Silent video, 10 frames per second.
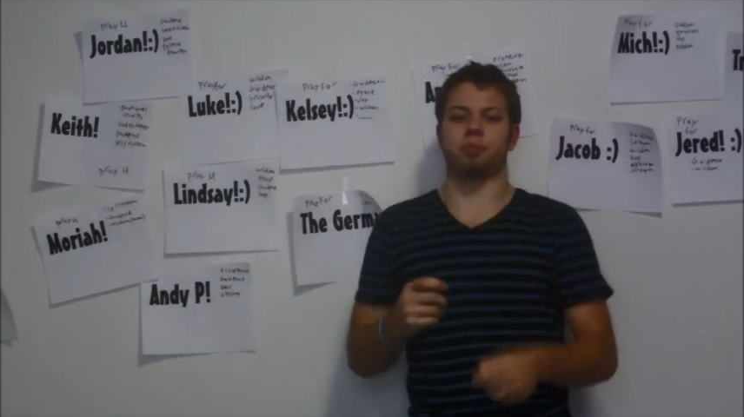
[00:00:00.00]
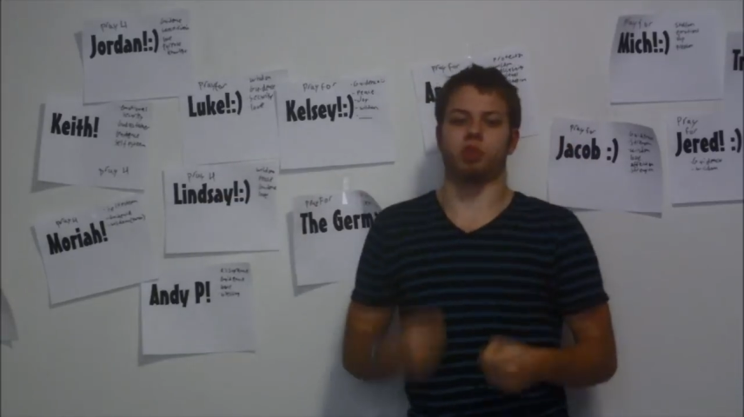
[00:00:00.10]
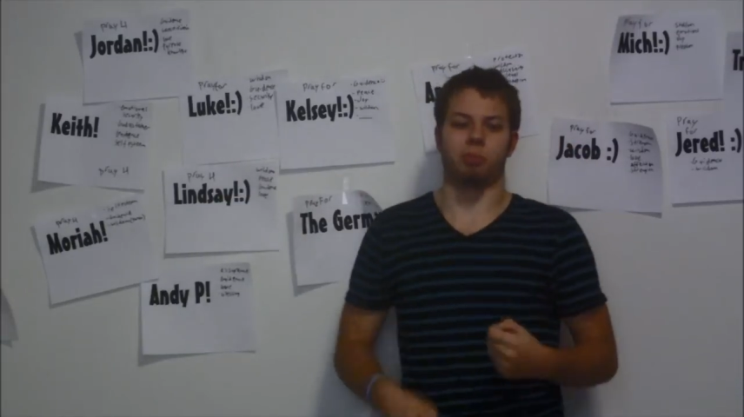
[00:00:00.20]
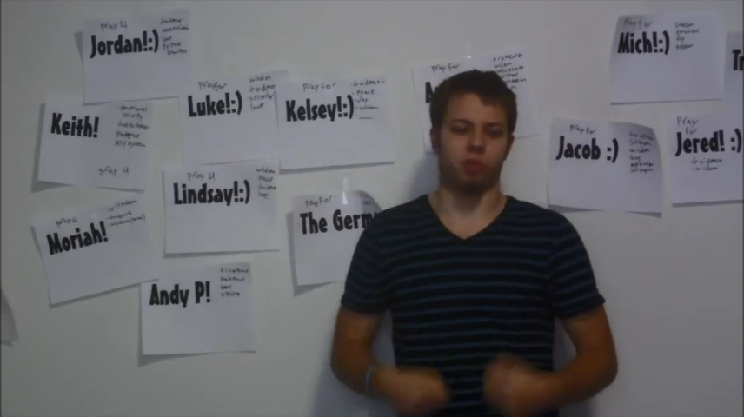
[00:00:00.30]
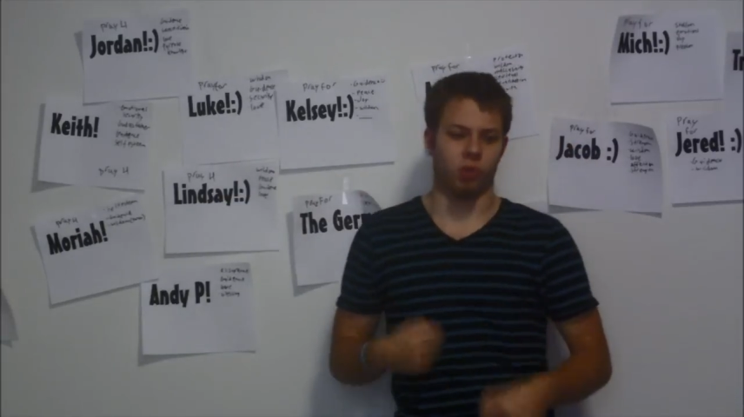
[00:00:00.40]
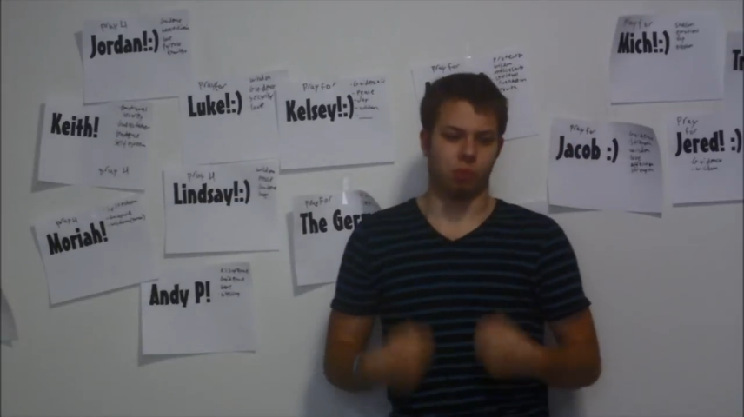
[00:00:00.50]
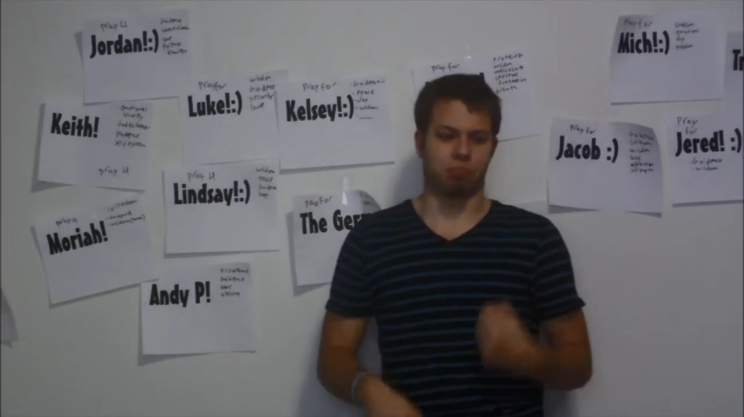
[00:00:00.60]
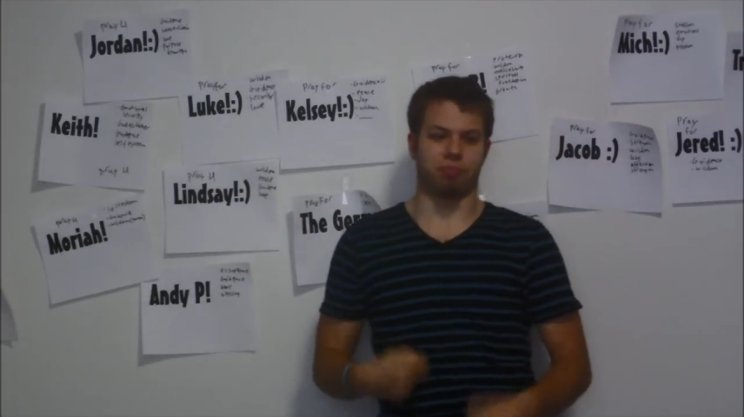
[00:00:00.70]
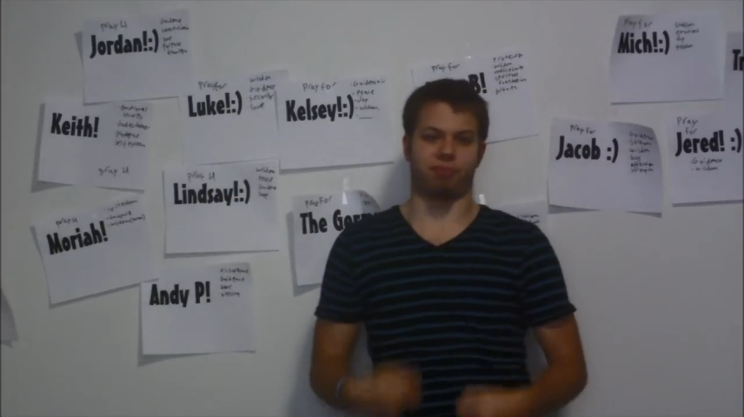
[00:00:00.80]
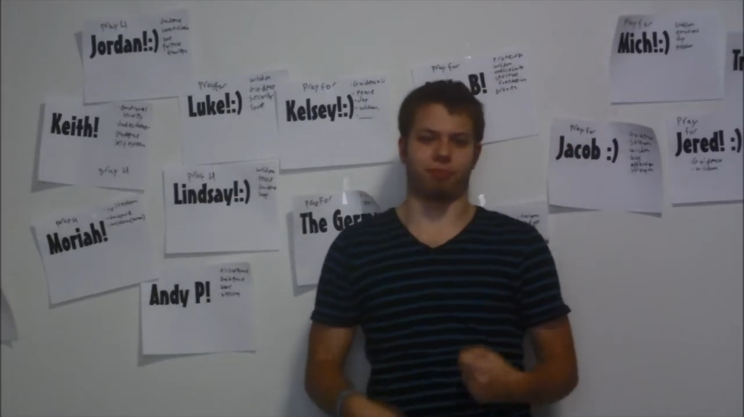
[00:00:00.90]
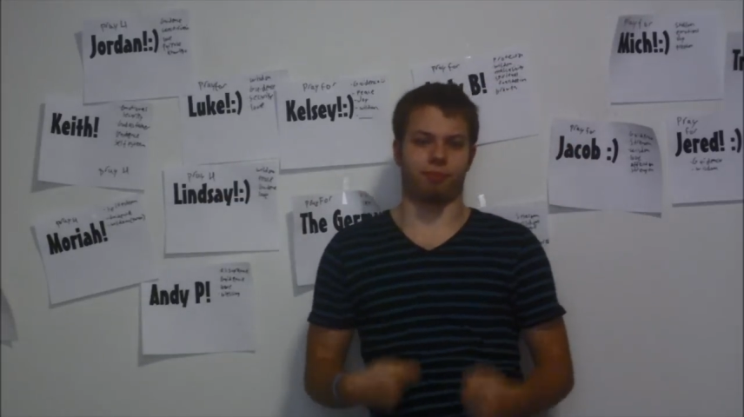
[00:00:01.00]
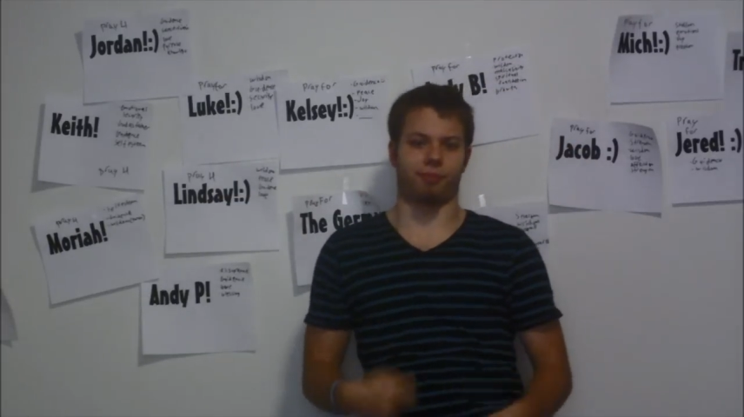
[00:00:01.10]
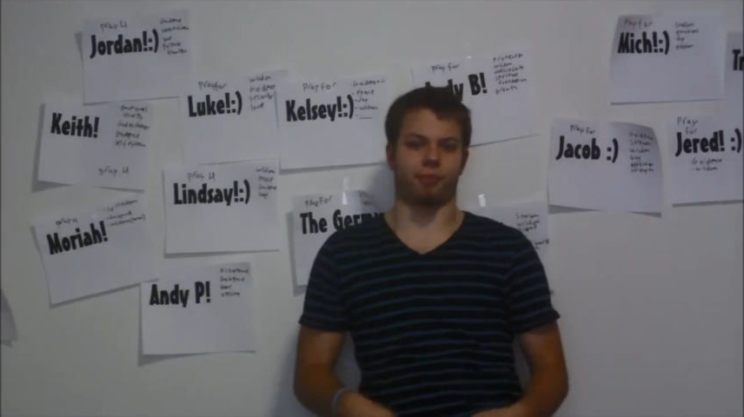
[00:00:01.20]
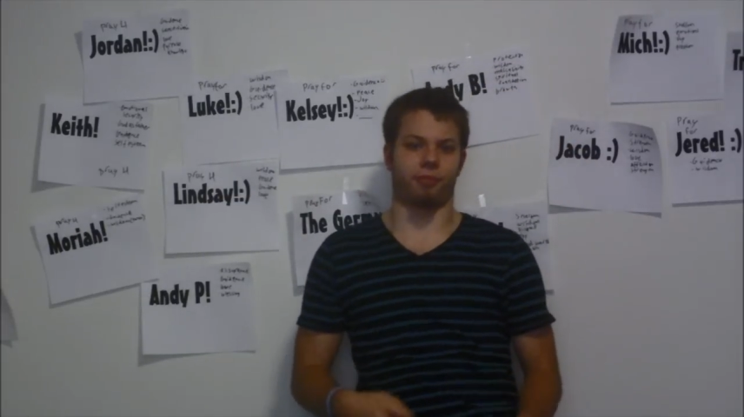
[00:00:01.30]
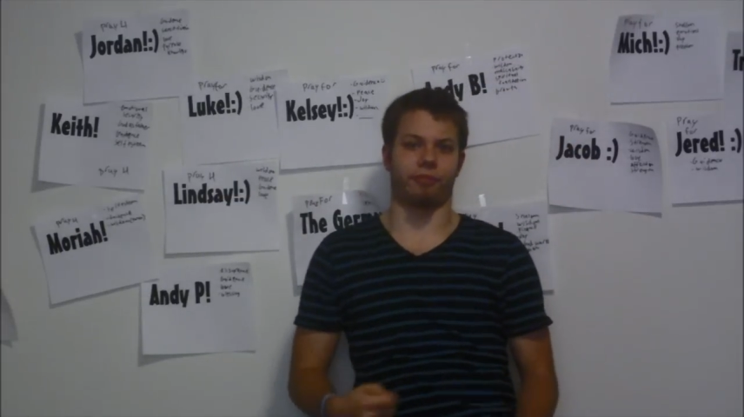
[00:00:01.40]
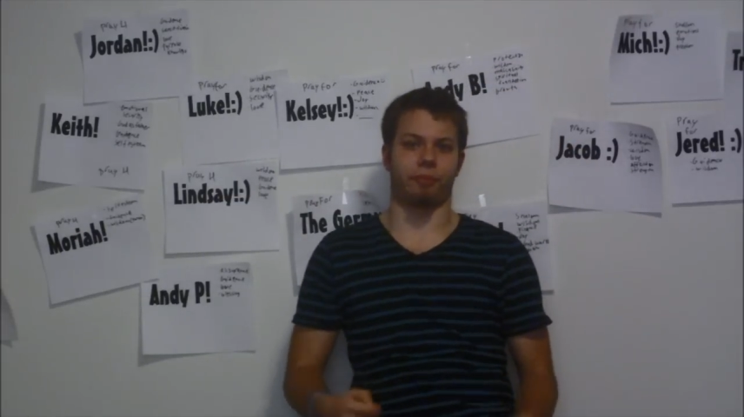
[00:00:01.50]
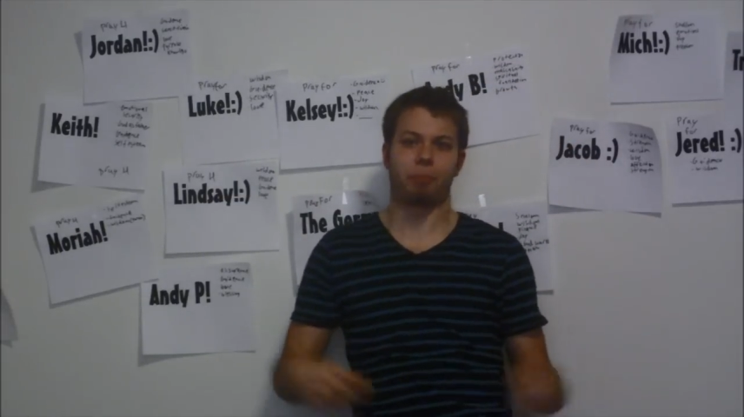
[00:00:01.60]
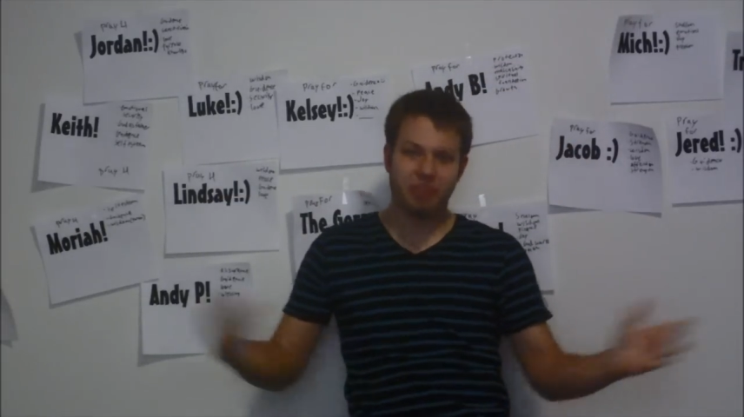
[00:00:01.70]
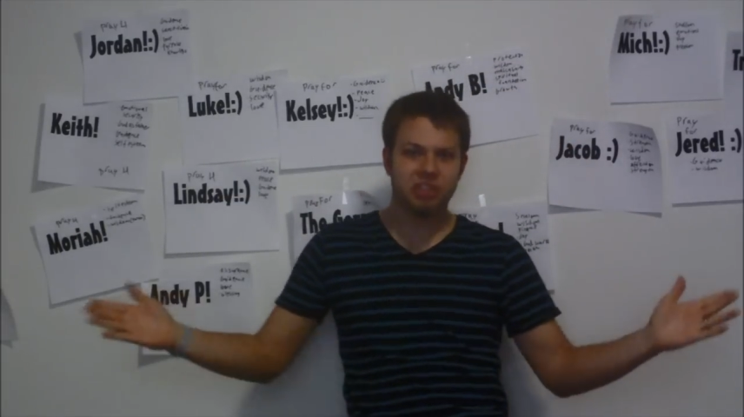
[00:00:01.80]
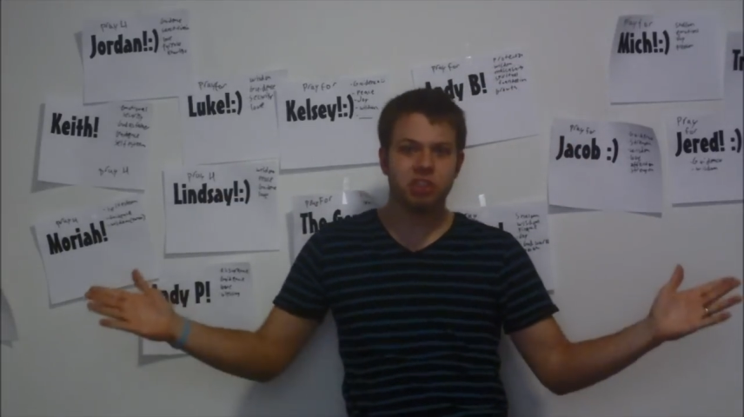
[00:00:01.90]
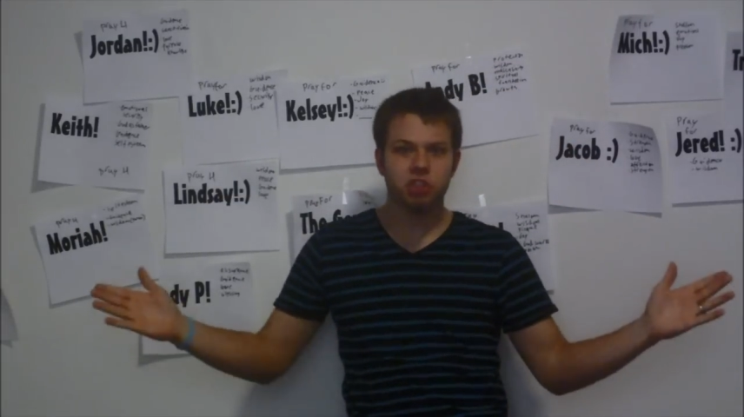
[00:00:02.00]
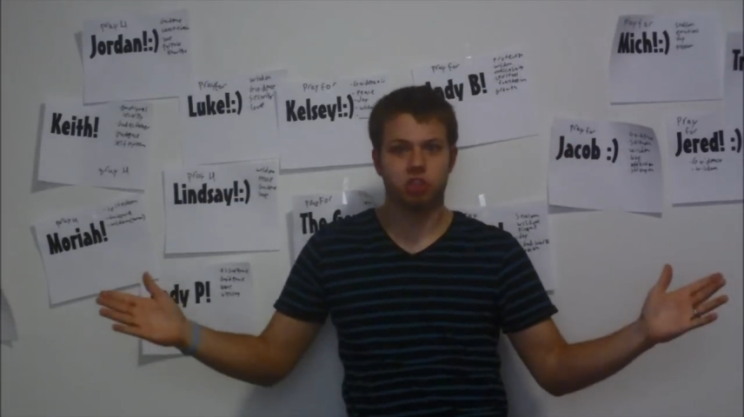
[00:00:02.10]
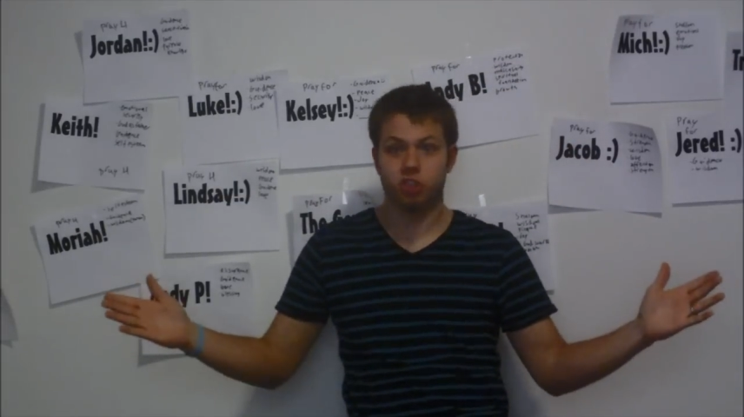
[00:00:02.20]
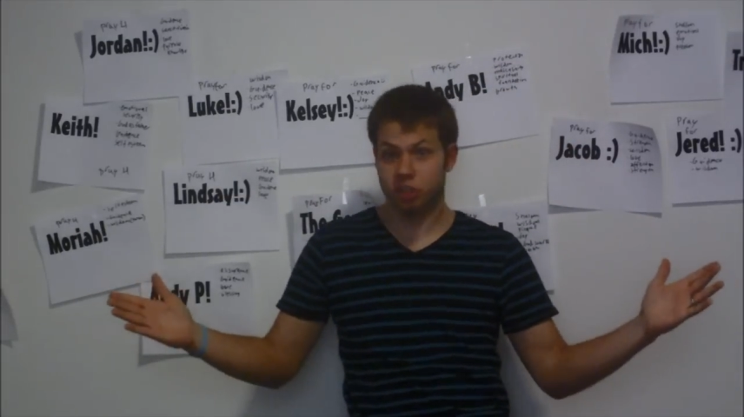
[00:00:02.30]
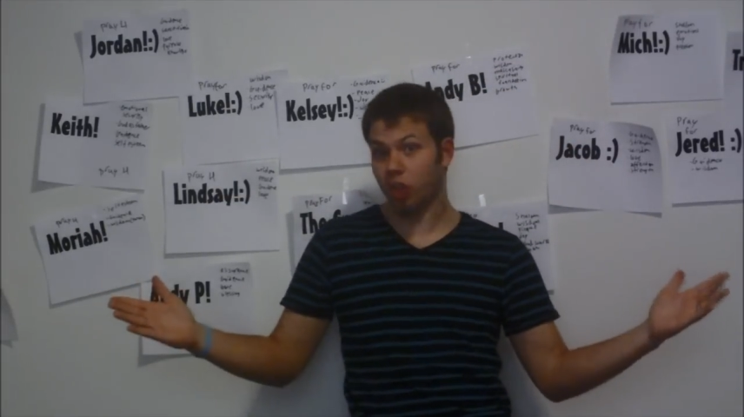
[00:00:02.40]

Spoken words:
drumroll, the